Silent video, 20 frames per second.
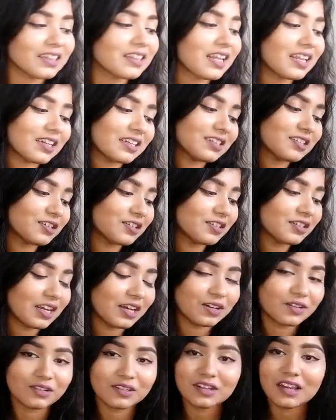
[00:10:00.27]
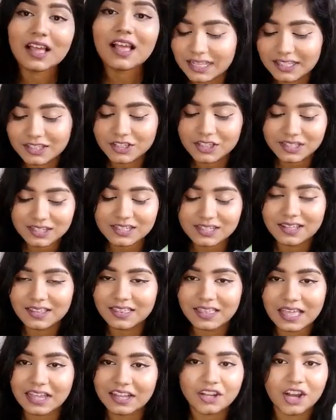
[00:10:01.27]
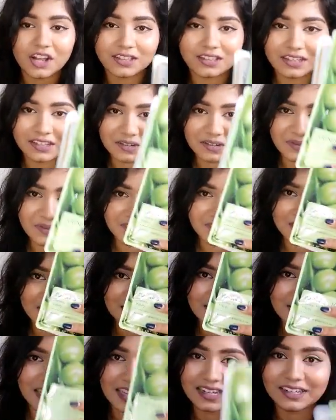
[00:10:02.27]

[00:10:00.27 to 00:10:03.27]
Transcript: And then it turned out, let's just thank God that it was this